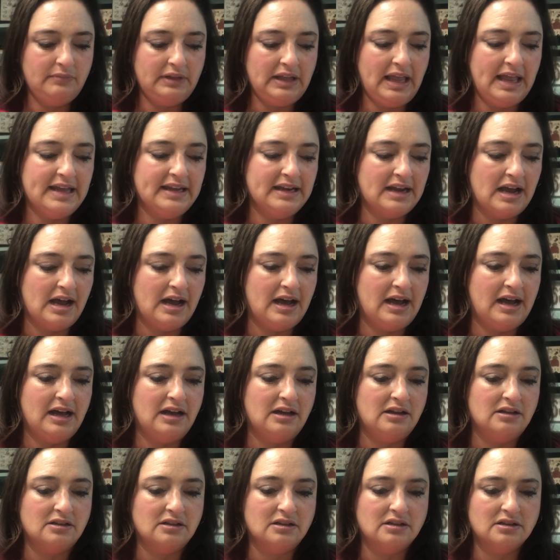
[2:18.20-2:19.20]
And
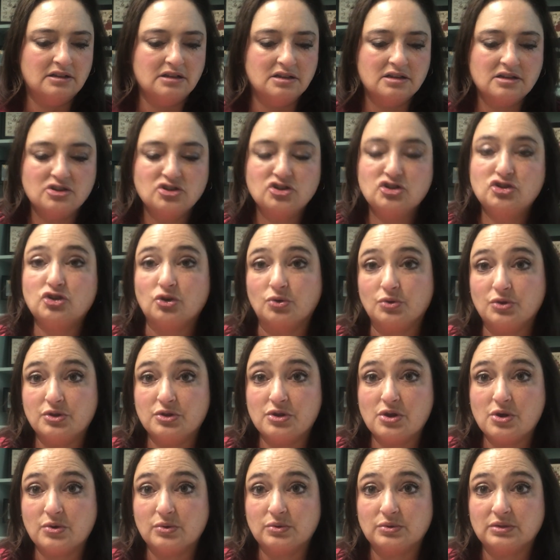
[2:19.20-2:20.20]
I'll show you
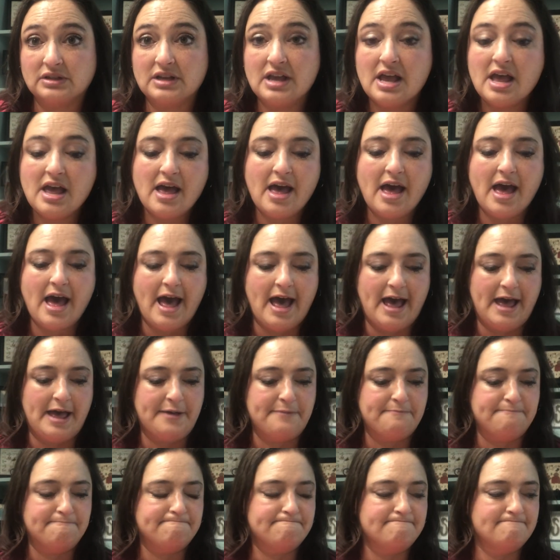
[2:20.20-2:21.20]
those
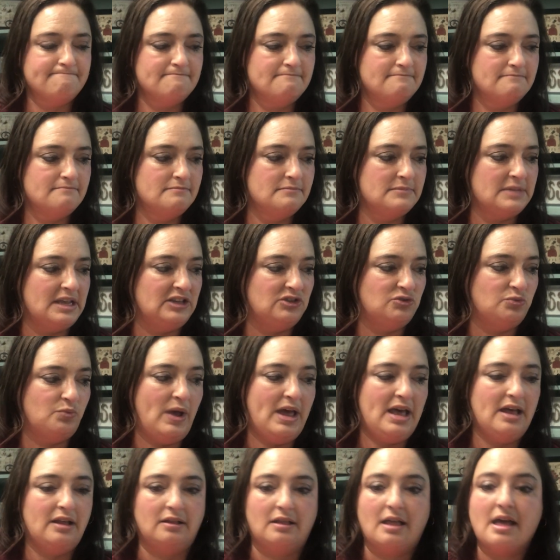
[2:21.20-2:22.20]
as
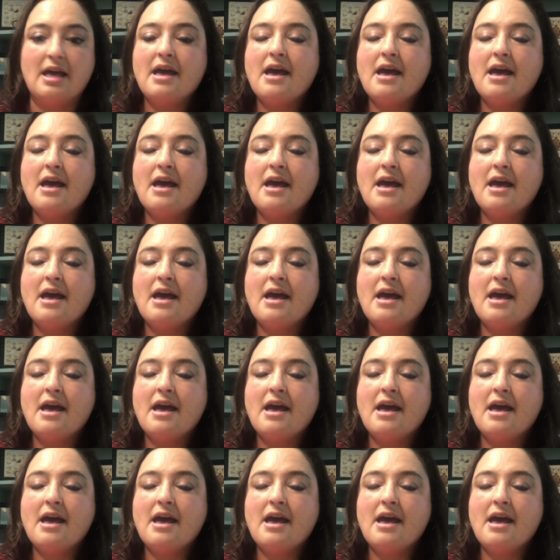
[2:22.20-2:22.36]
well.